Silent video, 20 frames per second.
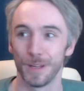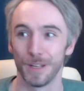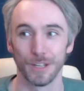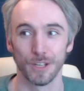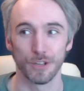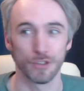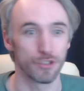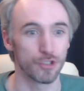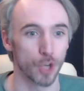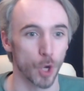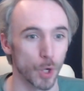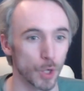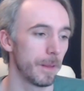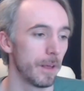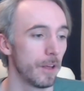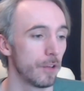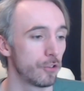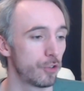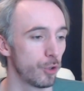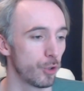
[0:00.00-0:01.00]
Junk.
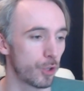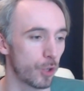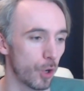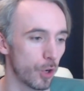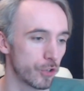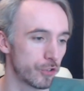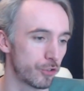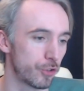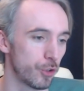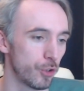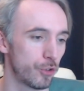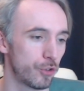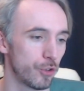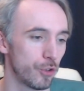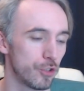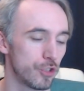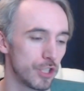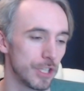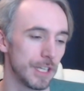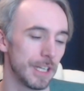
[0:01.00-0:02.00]
2 costs, 2/2.
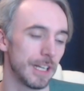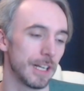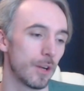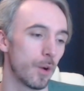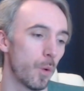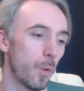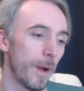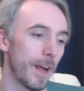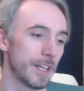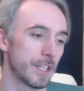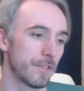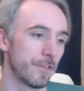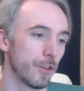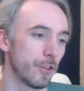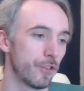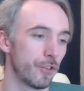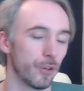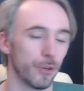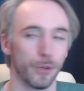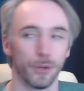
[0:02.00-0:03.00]
Genie, quest for
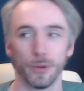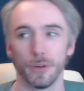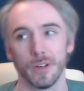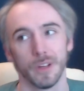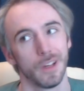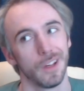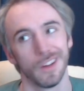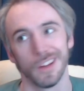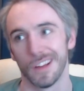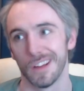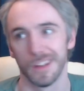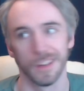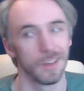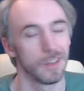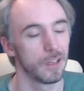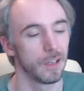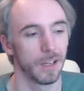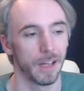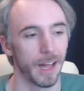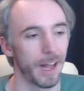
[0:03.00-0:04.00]
2.
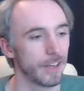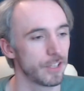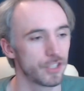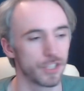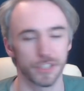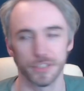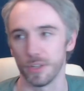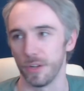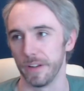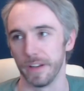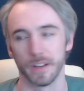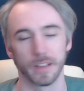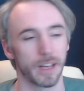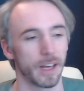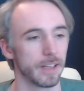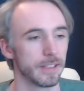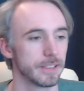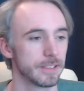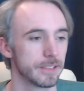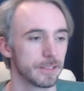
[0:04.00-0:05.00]
It's just not there,
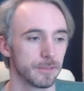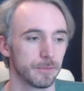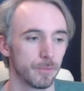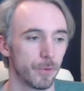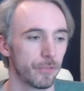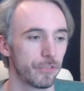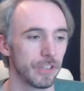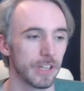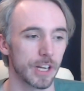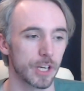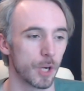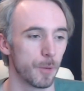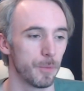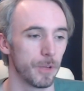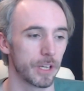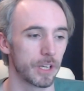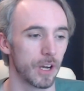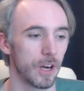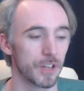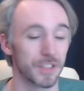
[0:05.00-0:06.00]
guys. We've seen a couple of
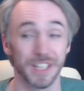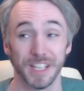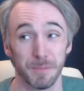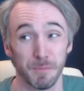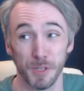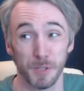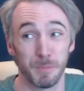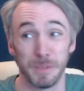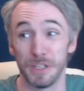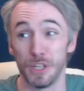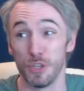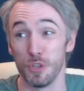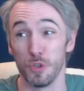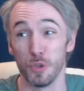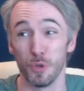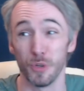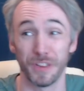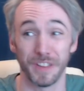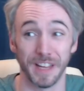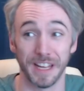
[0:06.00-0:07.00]
cards. This must be the
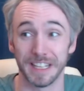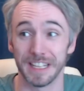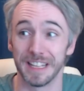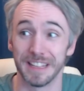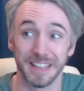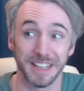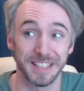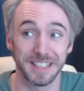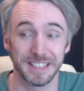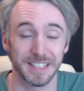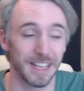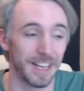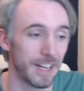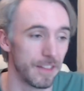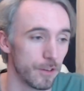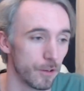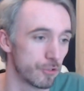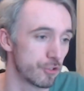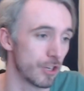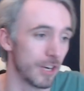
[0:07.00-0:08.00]
new thing in this set.
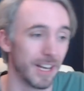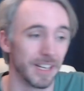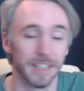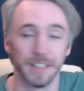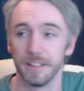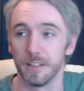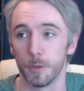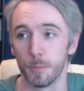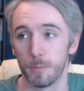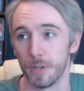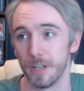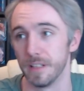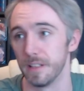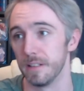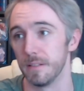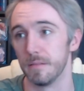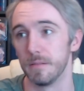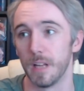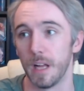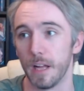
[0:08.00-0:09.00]
They're
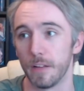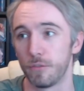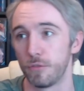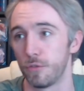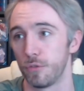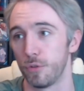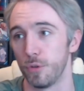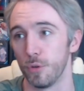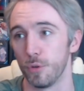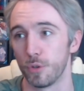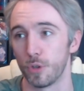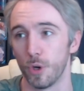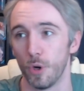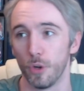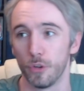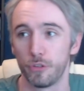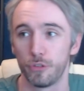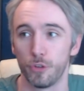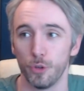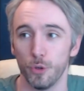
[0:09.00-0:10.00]
printing a 2
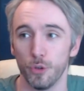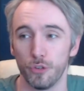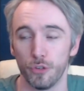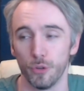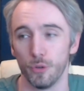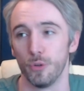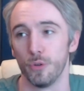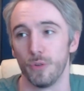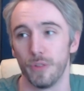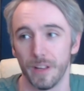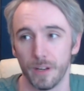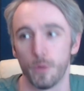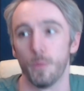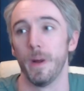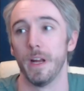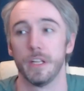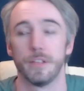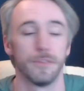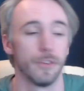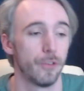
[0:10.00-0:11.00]
cost, 2/2 that
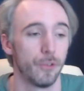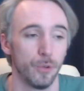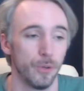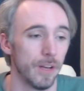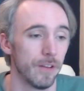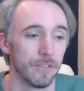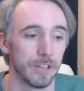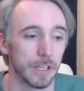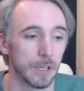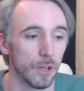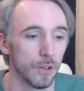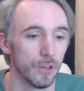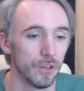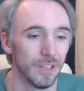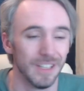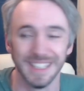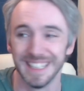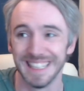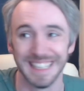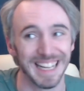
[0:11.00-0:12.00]
quests for 2 in every colour.
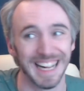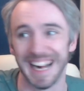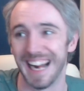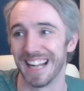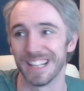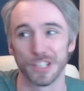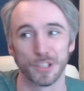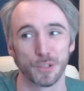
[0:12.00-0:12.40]
I just don't